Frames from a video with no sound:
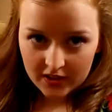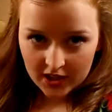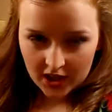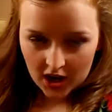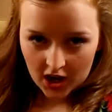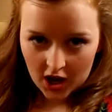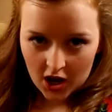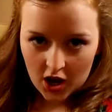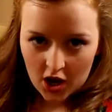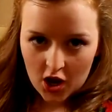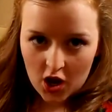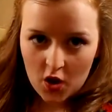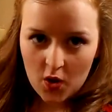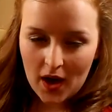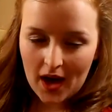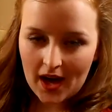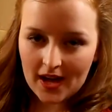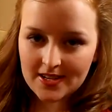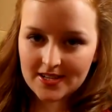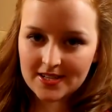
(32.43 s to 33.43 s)
video,
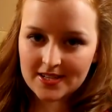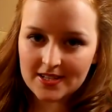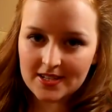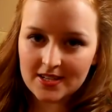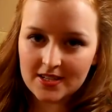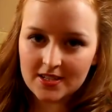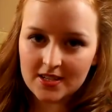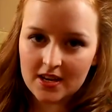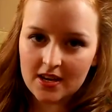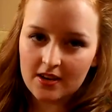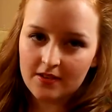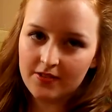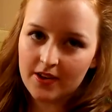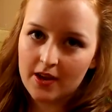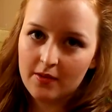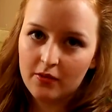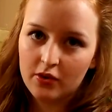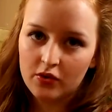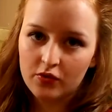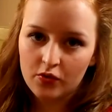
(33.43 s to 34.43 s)
and it is a
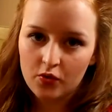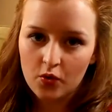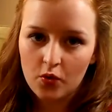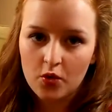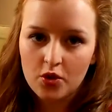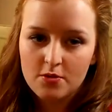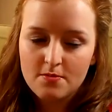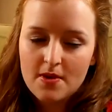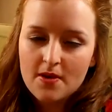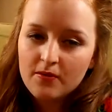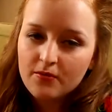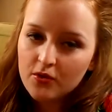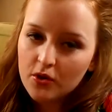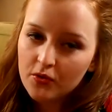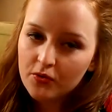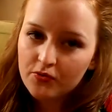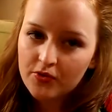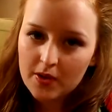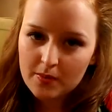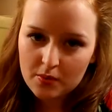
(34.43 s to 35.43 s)
favourites for the month
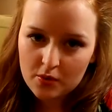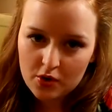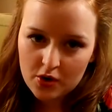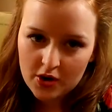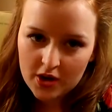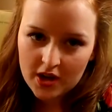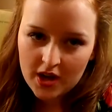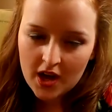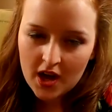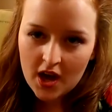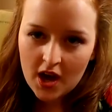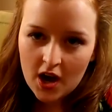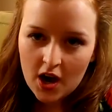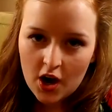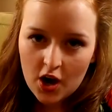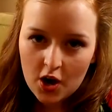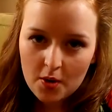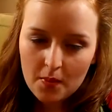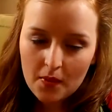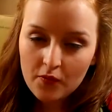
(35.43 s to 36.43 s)
of February.
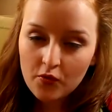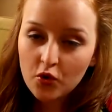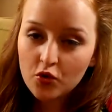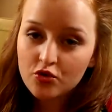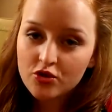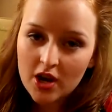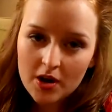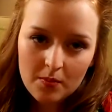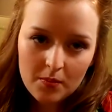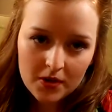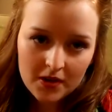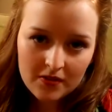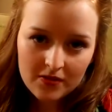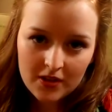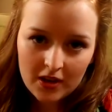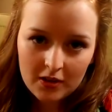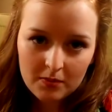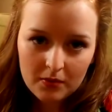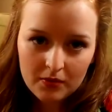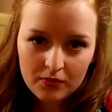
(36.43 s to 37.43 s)
I've not done one of
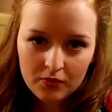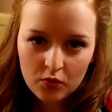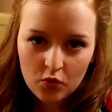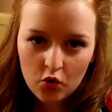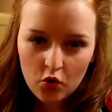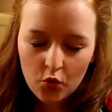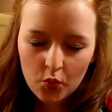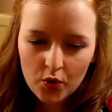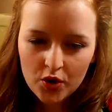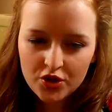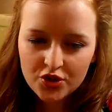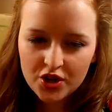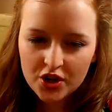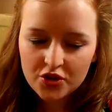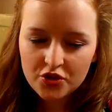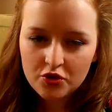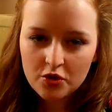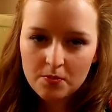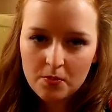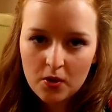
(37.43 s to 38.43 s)
these before, which
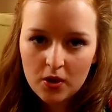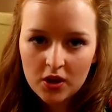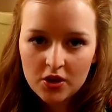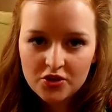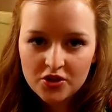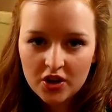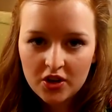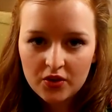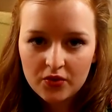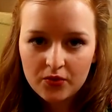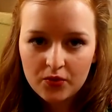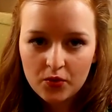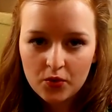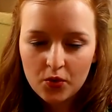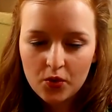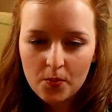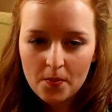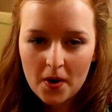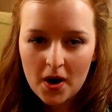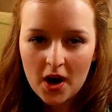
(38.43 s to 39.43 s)
I do apologise
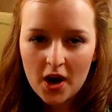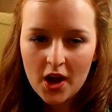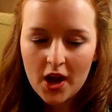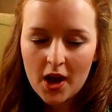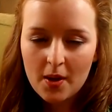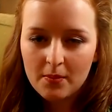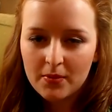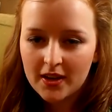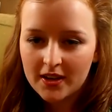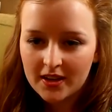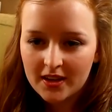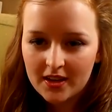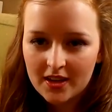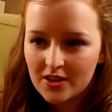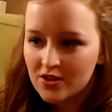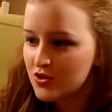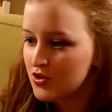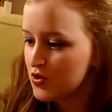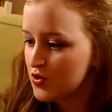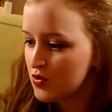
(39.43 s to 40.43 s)
for, but I am getting
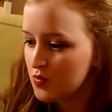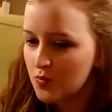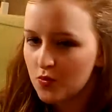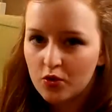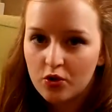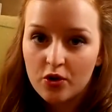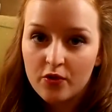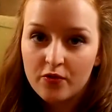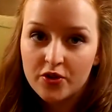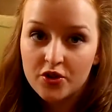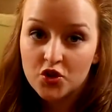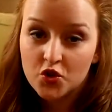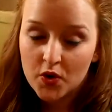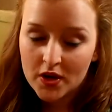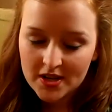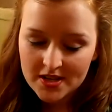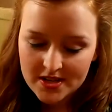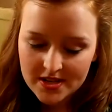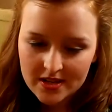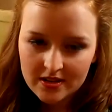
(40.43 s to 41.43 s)
into more of the
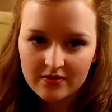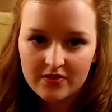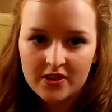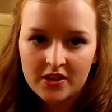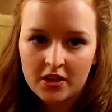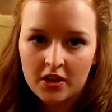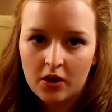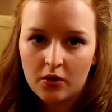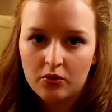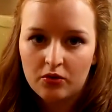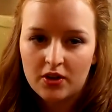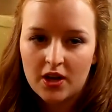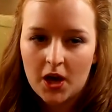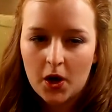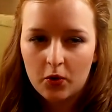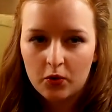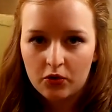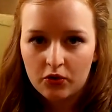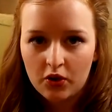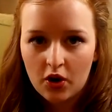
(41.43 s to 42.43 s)
trending videos
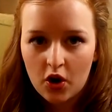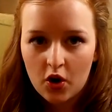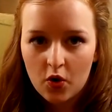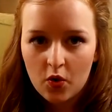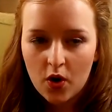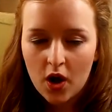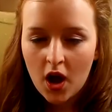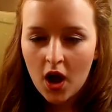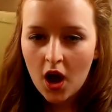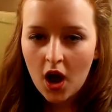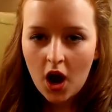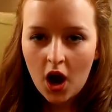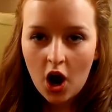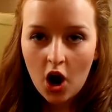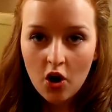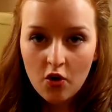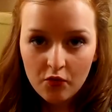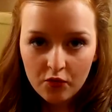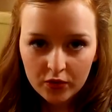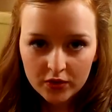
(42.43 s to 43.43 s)
now, so
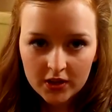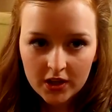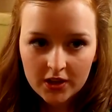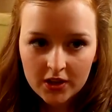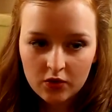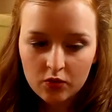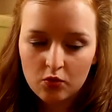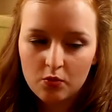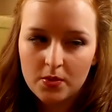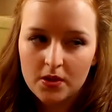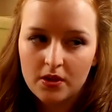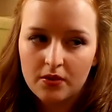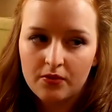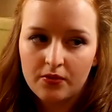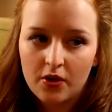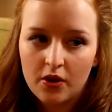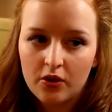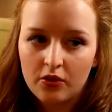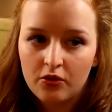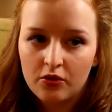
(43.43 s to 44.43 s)
hopefully this will be the
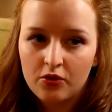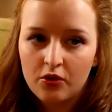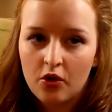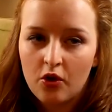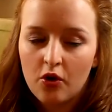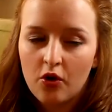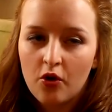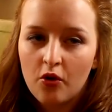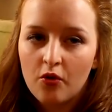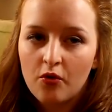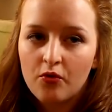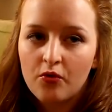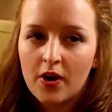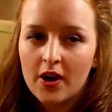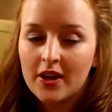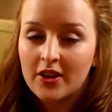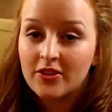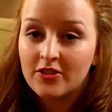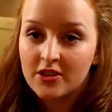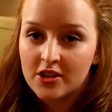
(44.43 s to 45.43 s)
first of
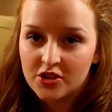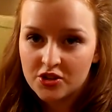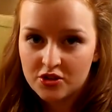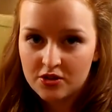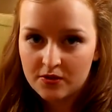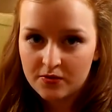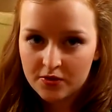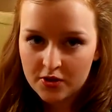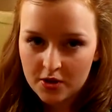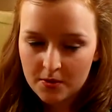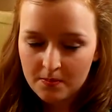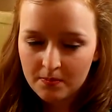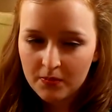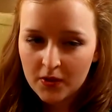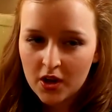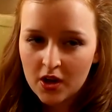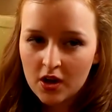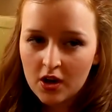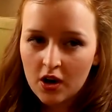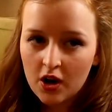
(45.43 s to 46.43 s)
a concession of them,
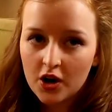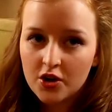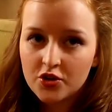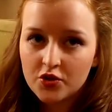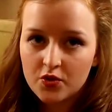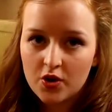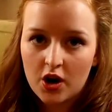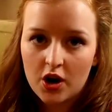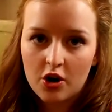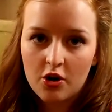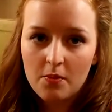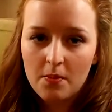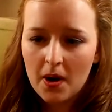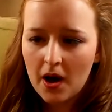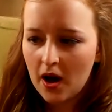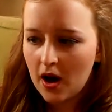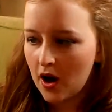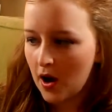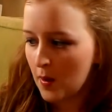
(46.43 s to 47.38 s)
I do hope.